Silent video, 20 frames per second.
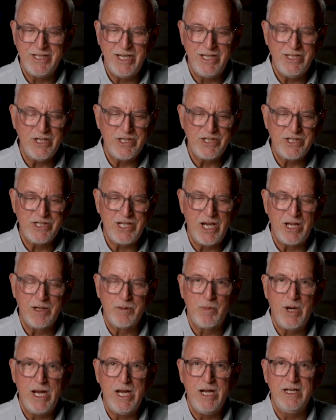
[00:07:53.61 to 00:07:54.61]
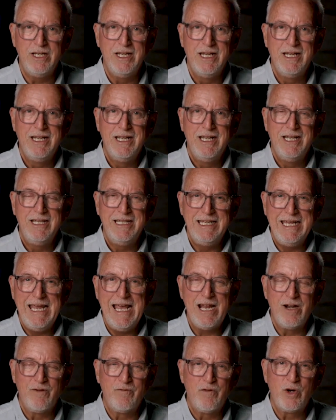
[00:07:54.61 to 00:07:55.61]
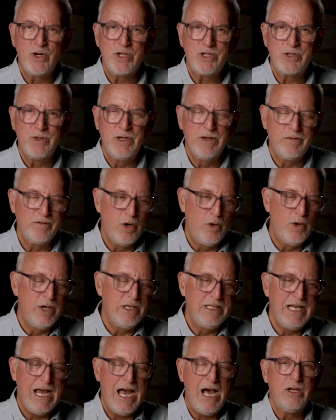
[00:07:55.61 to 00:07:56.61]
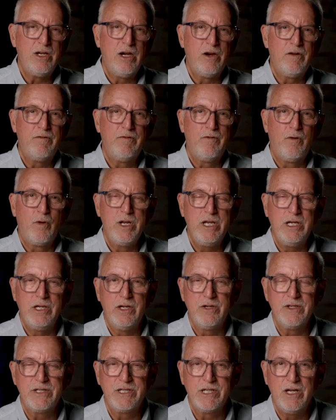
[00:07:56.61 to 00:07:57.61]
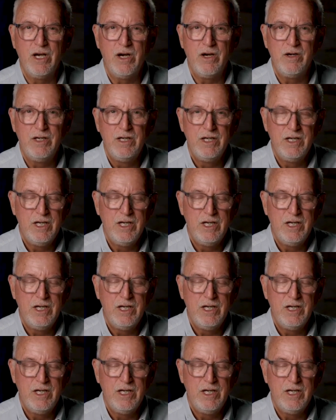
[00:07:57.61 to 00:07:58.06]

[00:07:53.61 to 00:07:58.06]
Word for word: They just celebrated the anniversary of going down there 40 years ago.